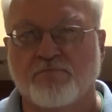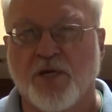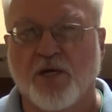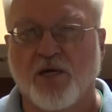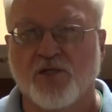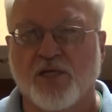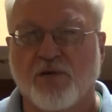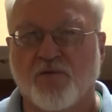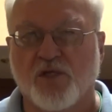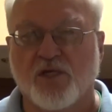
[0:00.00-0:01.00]
because the
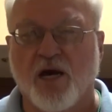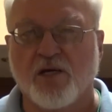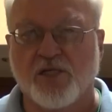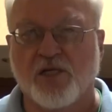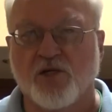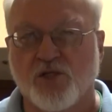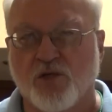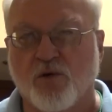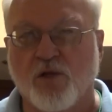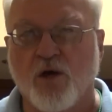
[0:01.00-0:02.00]
viscosity is
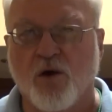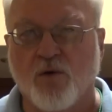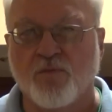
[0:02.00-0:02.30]
so low.